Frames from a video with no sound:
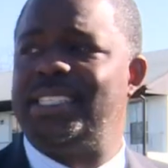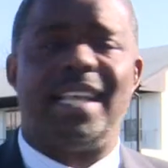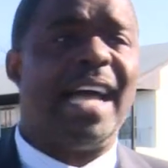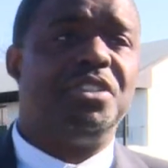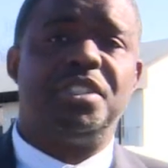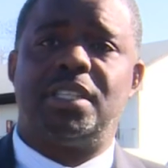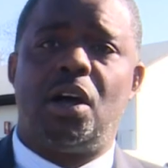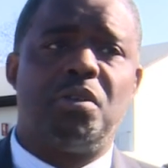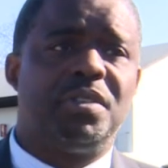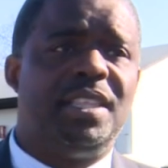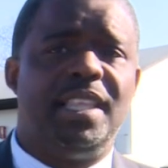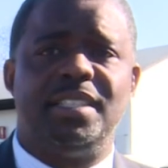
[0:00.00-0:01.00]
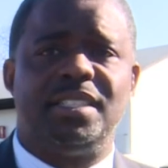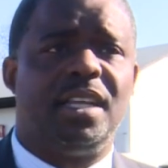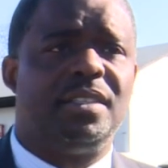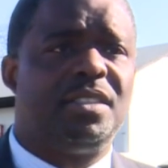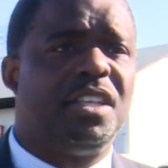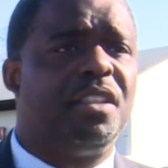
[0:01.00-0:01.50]
I just talked
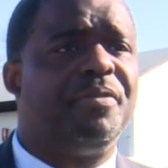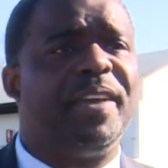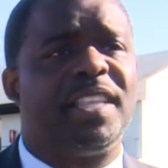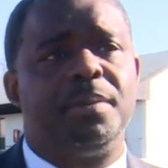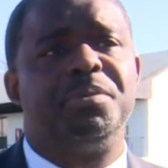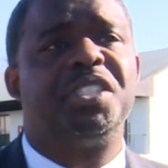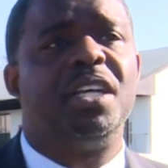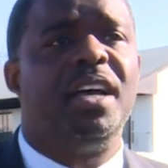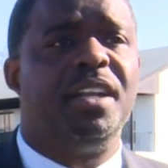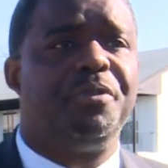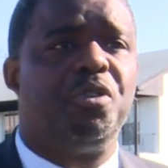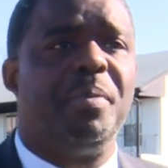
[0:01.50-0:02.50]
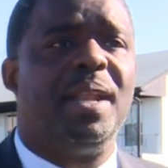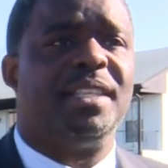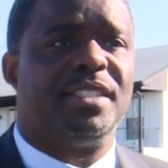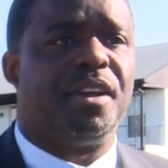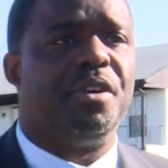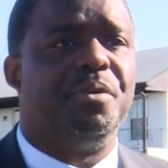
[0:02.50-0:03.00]
to the victim's son a few
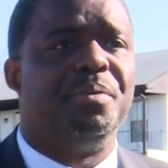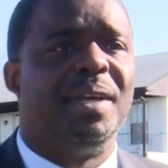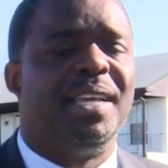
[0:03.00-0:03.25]
minutes ago,